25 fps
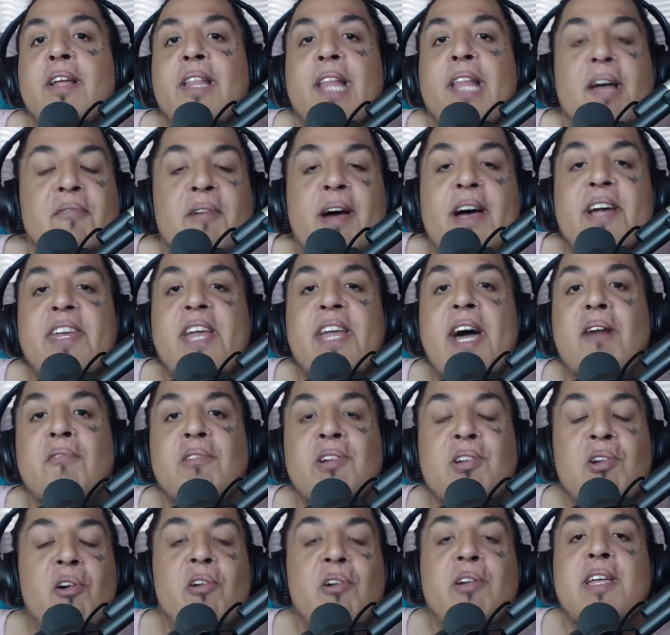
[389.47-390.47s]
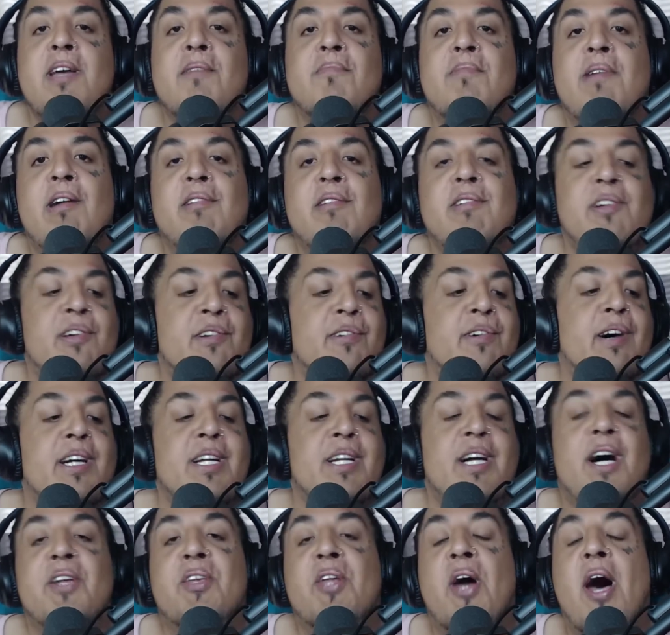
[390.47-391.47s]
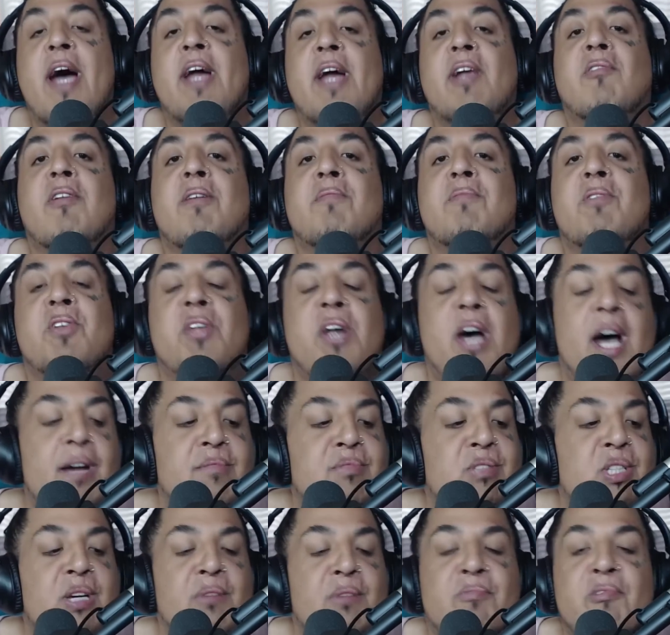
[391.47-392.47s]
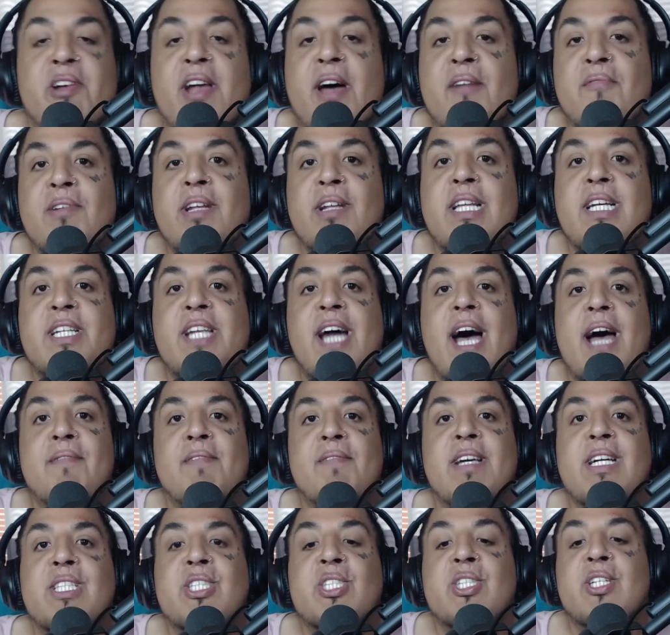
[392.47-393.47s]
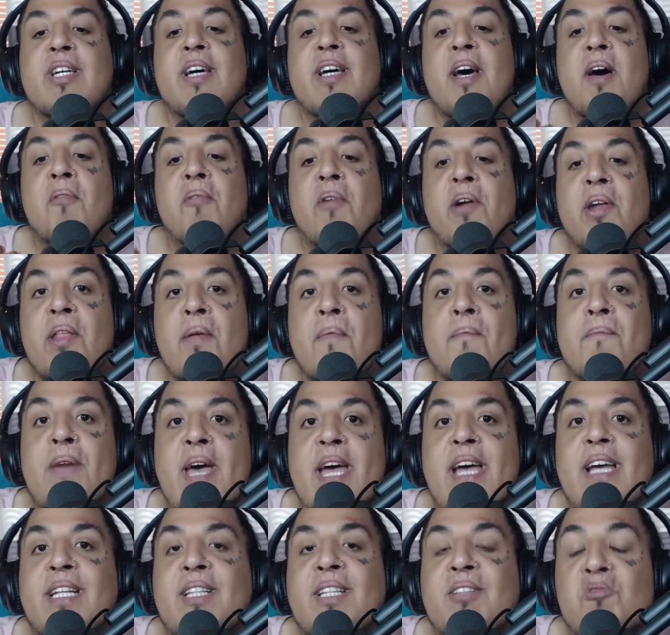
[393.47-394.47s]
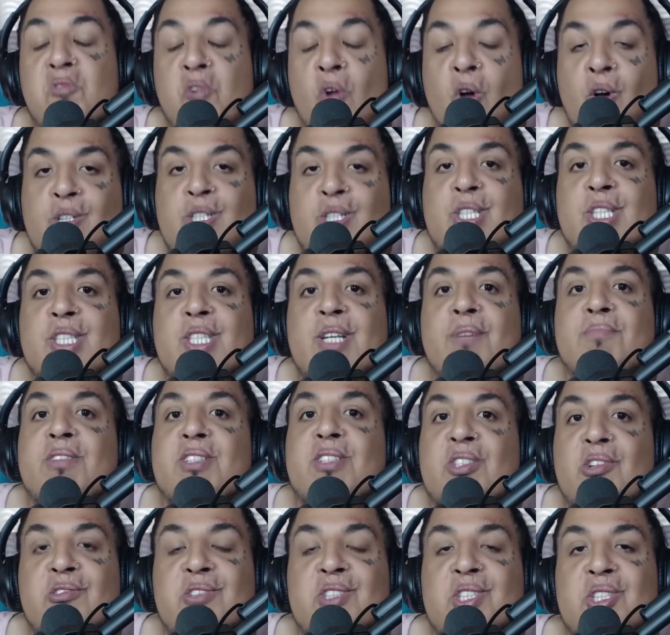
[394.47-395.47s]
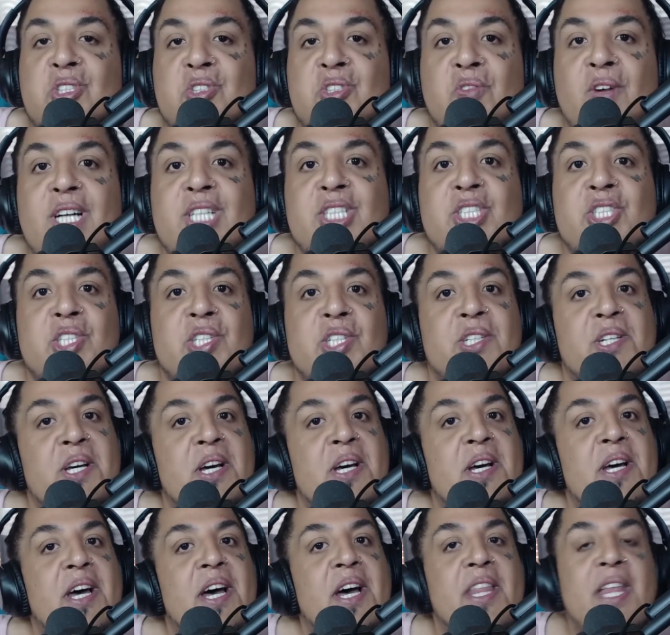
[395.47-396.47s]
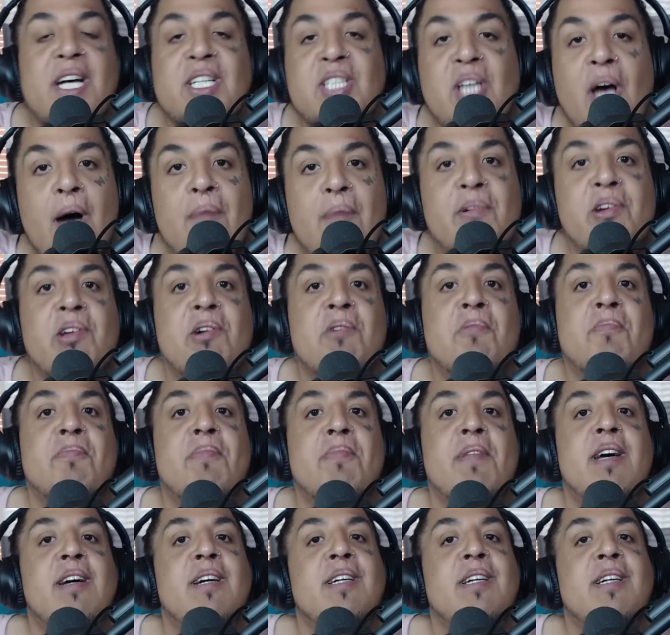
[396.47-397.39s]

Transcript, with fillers: Like right now, we're talking about, you know, a, a title of the time skip. We're not really diving into one of the main cruxes of this whole situation, and that's Amado.